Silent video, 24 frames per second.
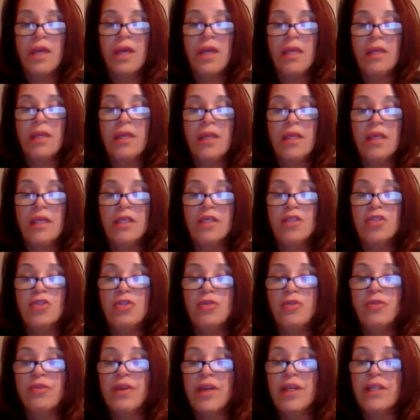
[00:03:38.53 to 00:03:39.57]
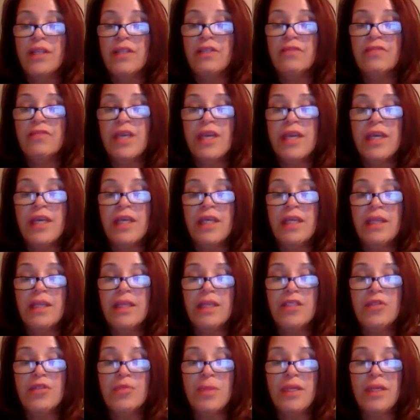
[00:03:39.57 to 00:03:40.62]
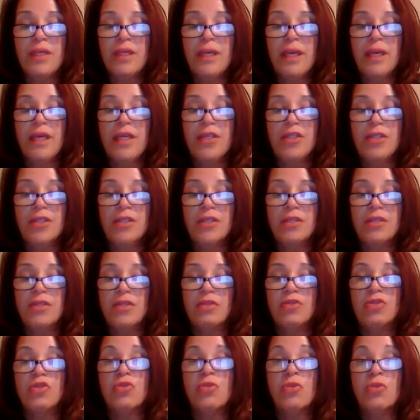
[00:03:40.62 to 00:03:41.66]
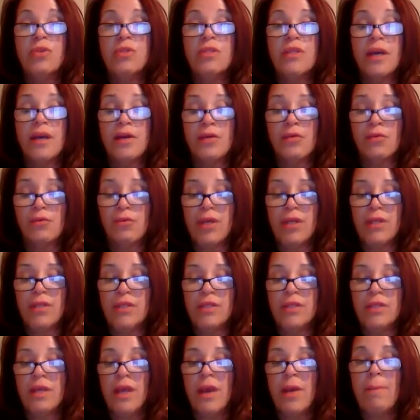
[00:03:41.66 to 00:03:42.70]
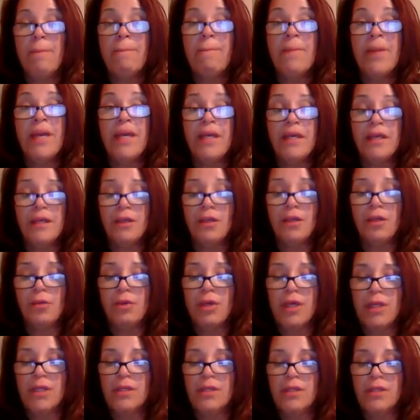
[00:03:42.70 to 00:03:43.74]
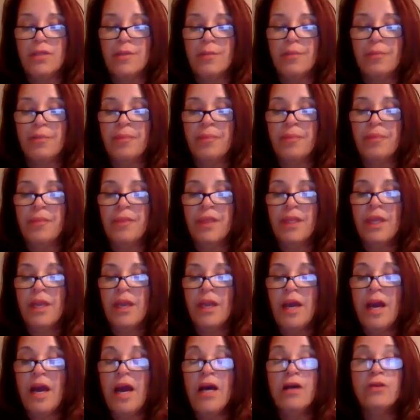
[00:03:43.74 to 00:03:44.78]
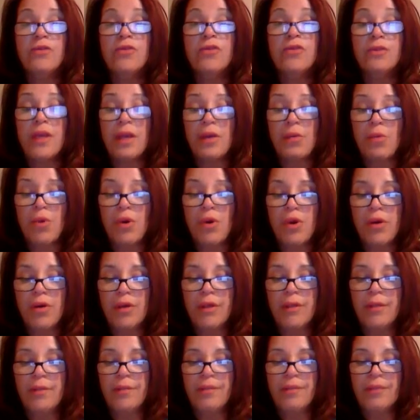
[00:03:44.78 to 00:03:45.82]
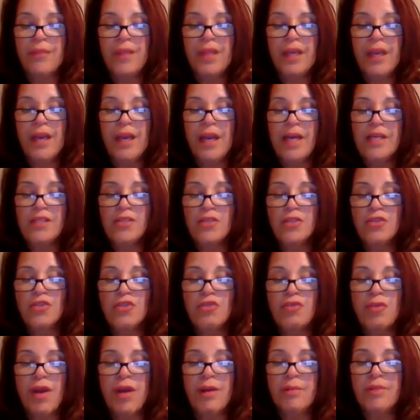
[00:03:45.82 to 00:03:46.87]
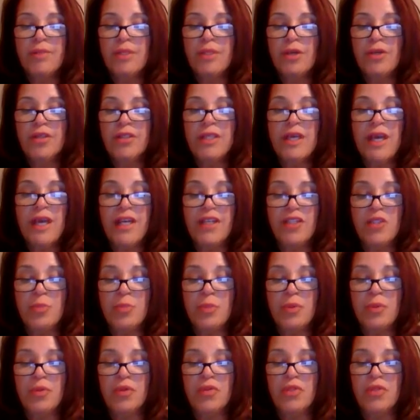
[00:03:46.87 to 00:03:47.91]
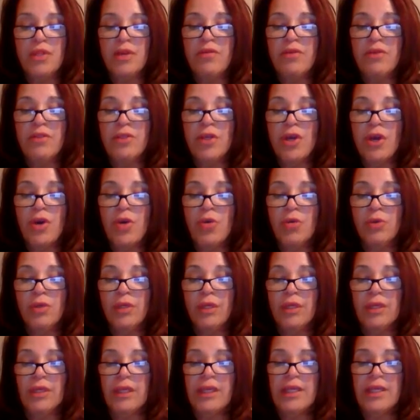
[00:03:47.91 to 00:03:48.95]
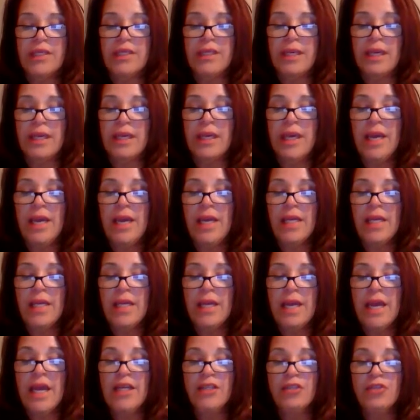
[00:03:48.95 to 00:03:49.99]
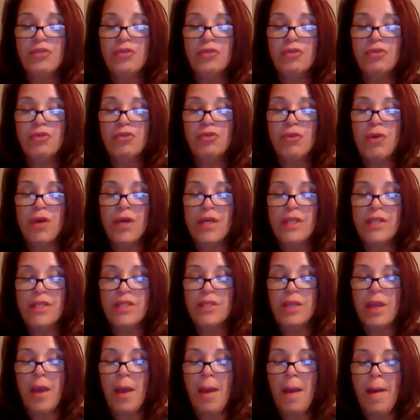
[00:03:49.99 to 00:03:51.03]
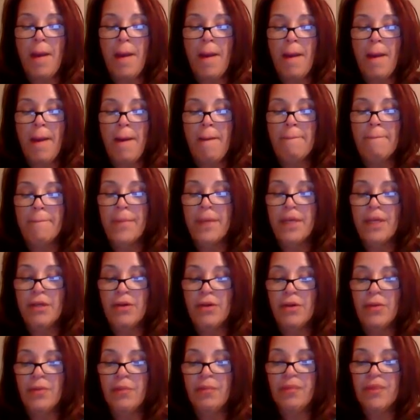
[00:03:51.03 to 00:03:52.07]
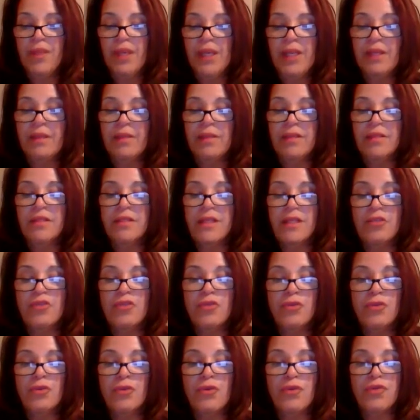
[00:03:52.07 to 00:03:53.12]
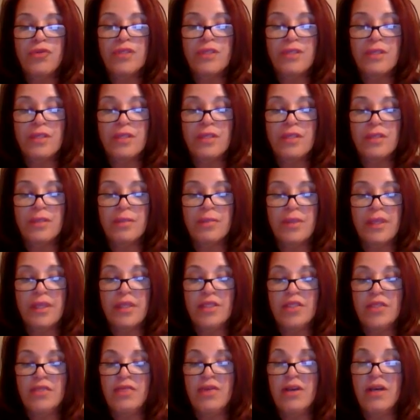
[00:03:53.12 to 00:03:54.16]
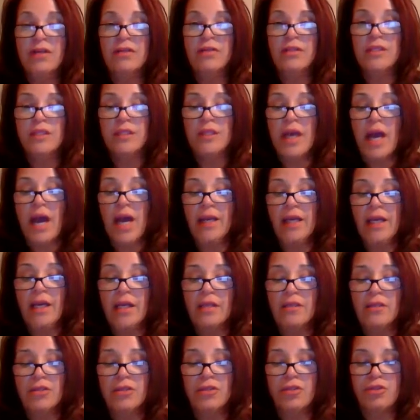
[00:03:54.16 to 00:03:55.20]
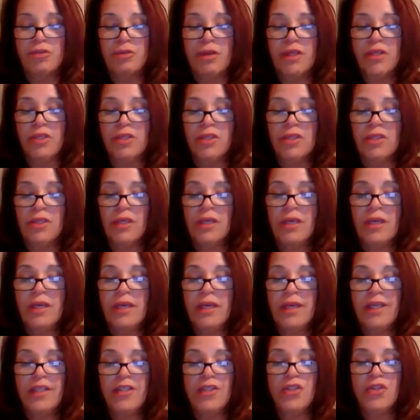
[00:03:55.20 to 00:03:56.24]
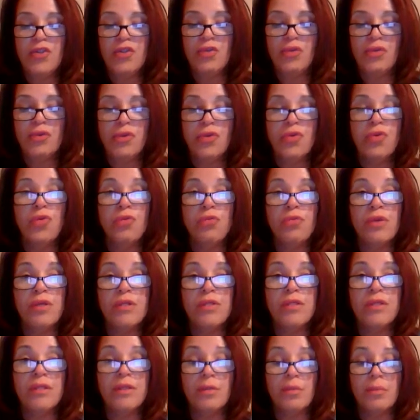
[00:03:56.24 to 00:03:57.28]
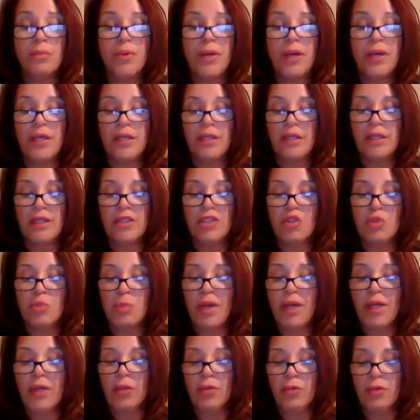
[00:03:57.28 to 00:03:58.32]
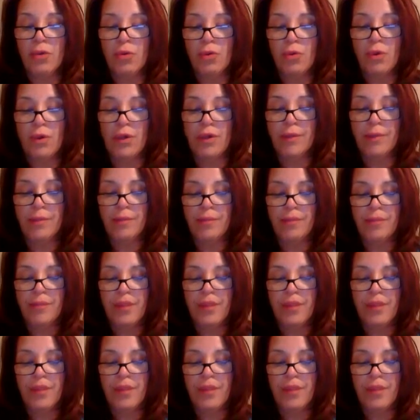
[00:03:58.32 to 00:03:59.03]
In the initial phase of taking these medications, the suicide risks may increase. How do they work? As described in our textbook, serotonin is a natural transmitter in the central nervous system that is found in high concentration in certain neurons in the brain and the spinal cord.